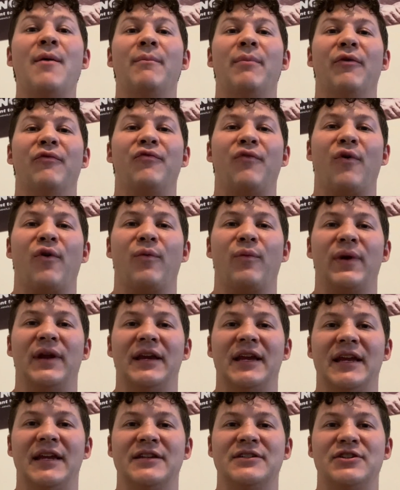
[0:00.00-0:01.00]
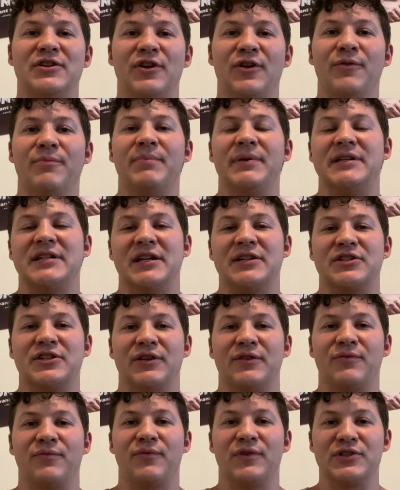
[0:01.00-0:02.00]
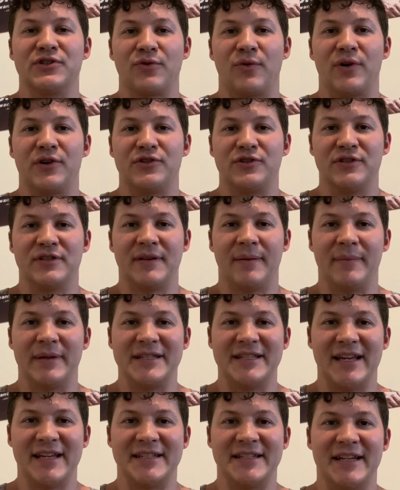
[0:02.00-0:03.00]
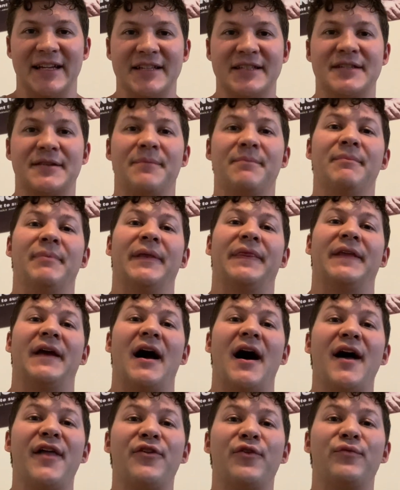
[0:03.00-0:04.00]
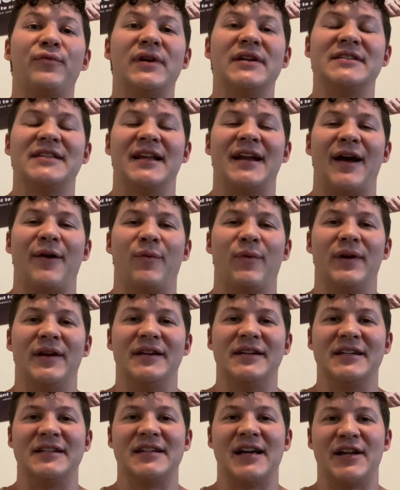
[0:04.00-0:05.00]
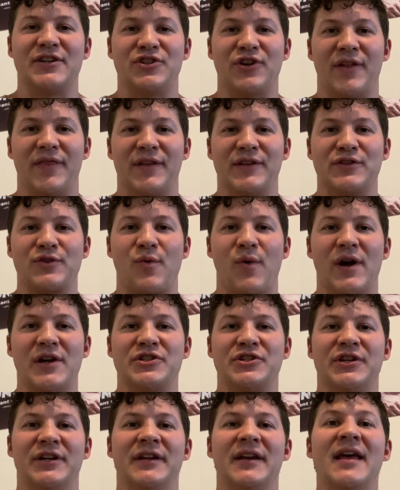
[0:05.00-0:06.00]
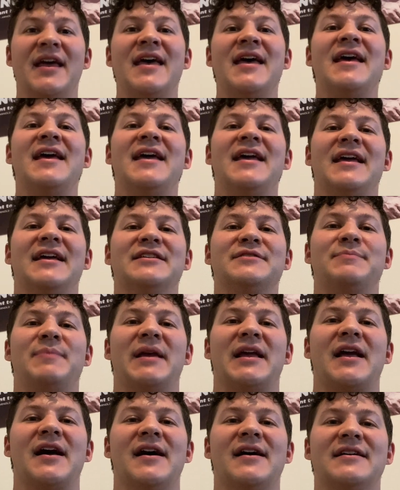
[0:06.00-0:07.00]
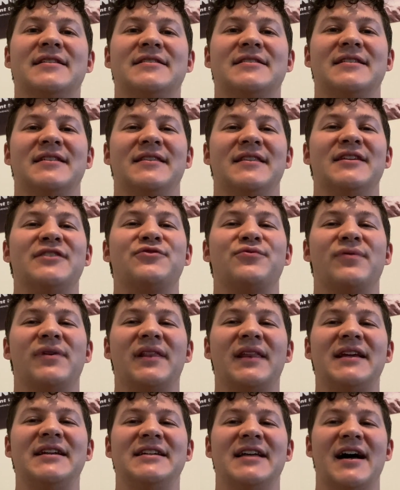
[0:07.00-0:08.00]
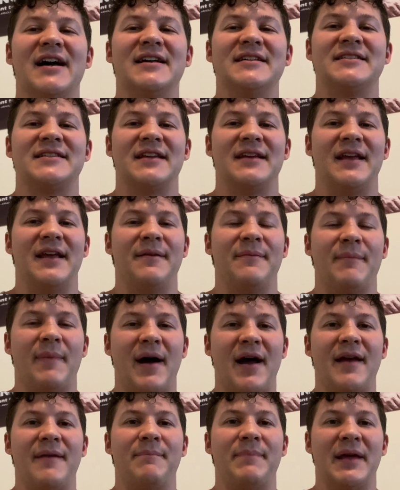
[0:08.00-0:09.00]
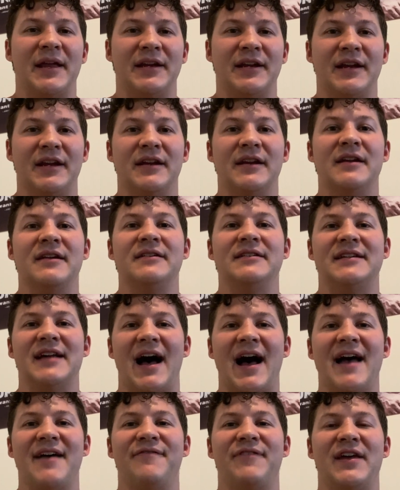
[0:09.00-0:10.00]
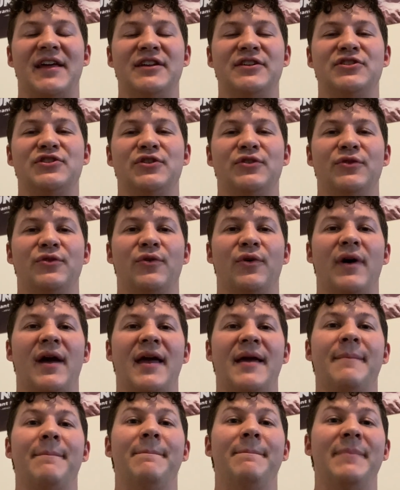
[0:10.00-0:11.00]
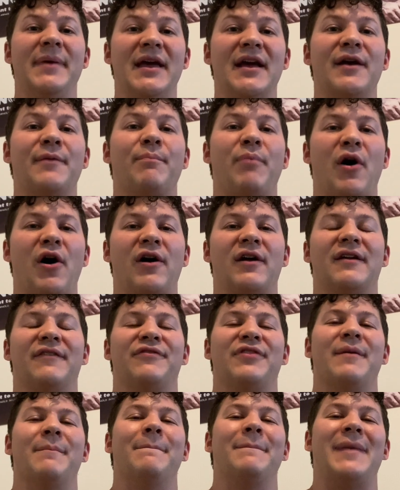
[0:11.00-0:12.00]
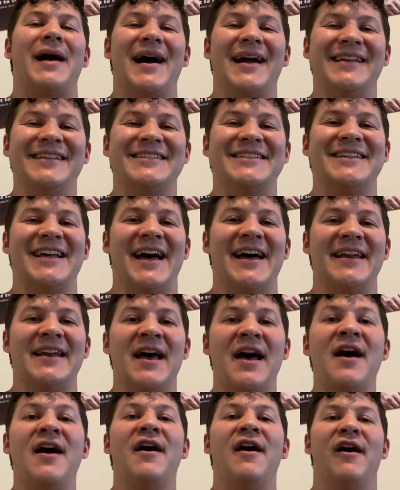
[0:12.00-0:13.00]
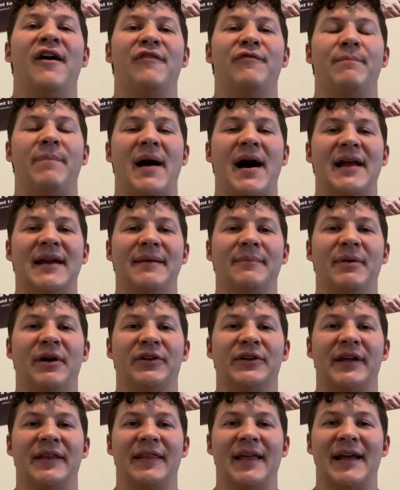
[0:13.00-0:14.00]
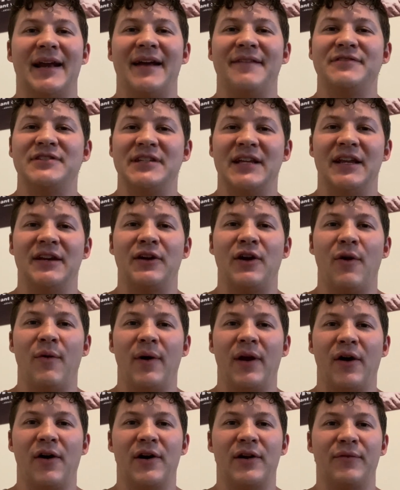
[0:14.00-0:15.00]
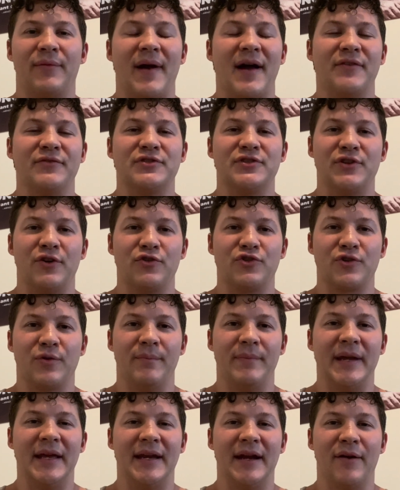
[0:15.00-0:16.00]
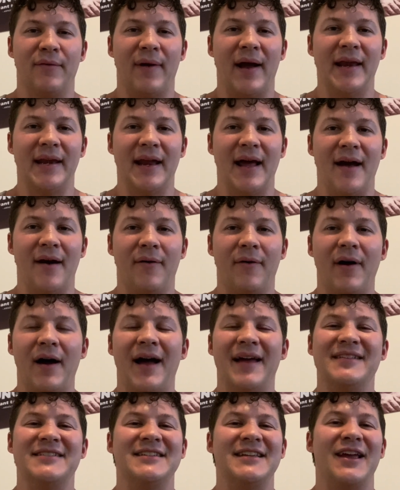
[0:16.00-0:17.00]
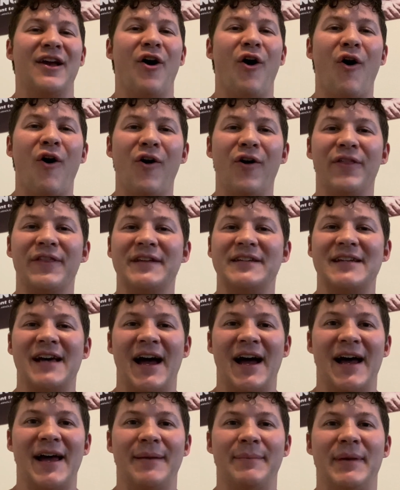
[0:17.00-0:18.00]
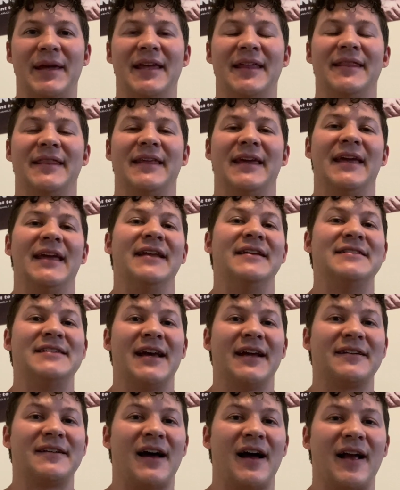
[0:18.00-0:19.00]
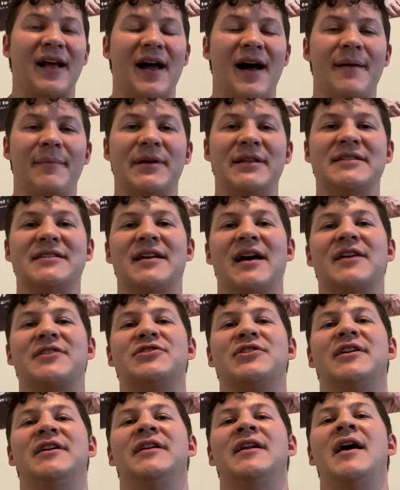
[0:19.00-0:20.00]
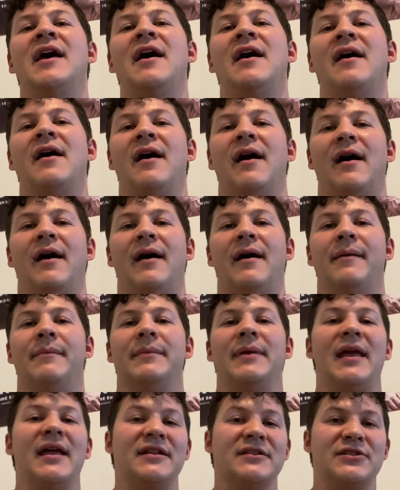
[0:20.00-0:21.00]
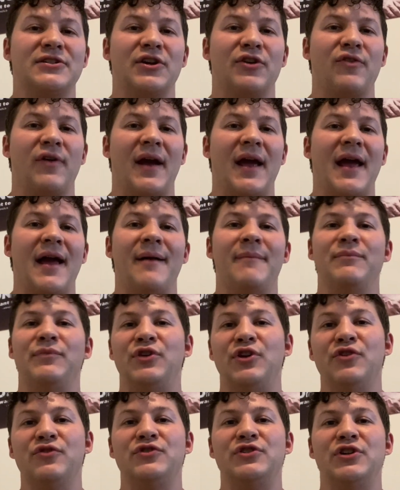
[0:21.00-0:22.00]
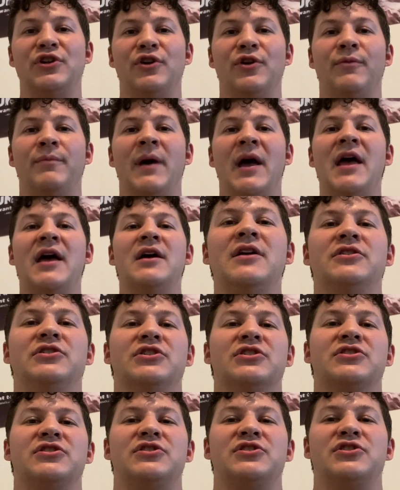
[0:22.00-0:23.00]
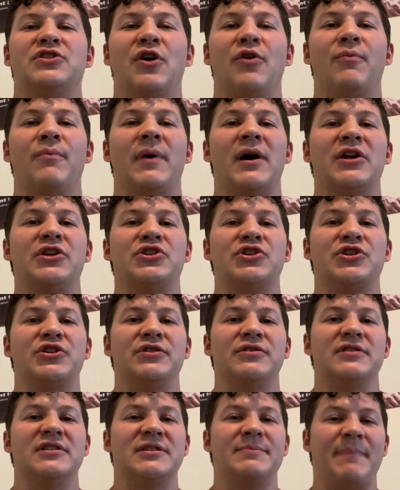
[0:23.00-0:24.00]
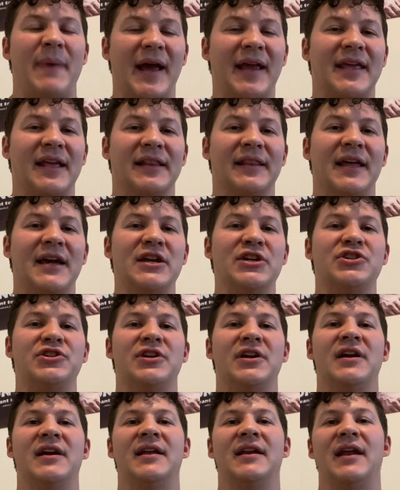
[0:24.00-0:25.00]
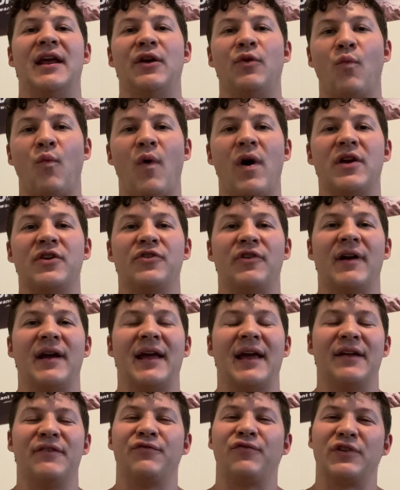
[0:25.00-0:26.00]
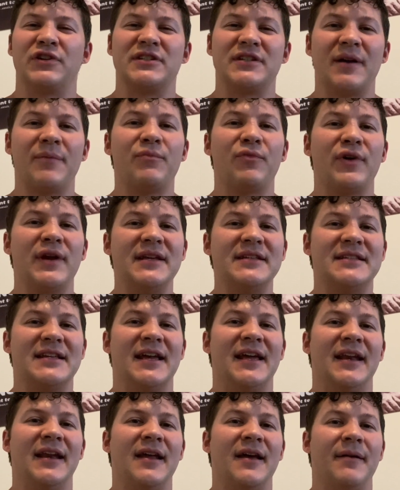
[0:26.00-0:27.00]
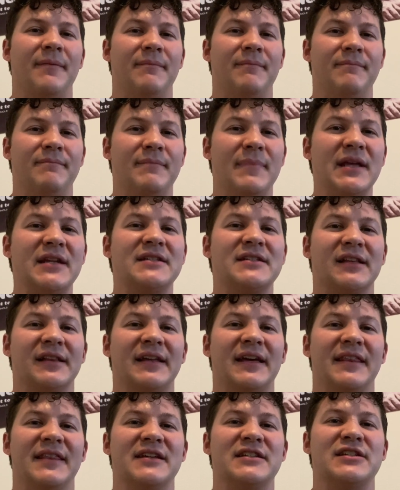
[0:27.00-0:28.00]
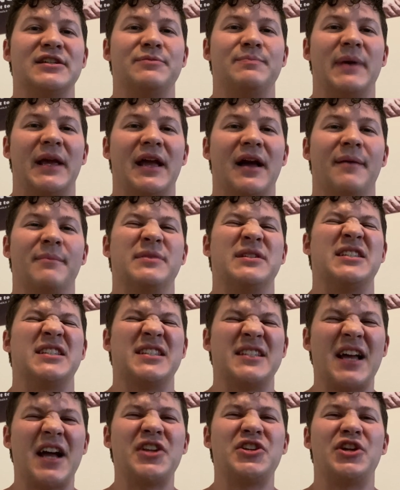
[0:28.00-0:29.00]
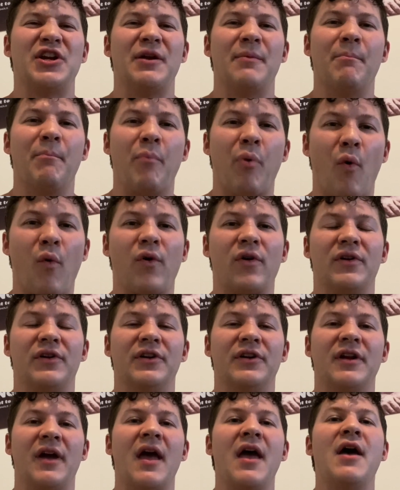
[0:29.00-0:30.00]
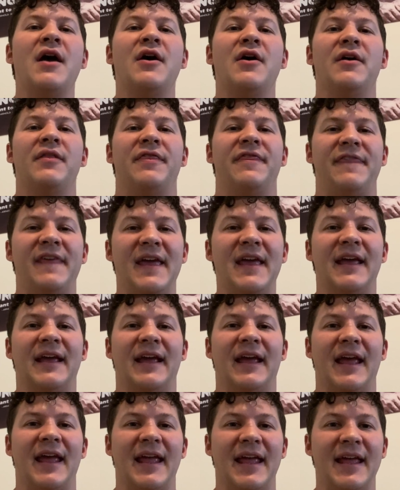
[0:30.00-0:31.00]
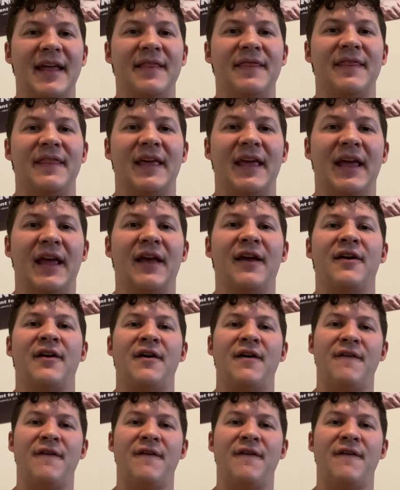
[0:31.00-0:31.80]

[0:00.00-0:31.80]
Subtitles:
before we need to potentially resort to some assistance. But the other reason I wanted to touch on this question is because this really does, in my opinion, dive into a big part of the mindset of bodybuilding that I've seen going on around social media right now. I see all the time in the TikTok comment section, Instagram, YouTube, just so much speculation and wondering. And for some reason, mentally, this has become such an important thing in the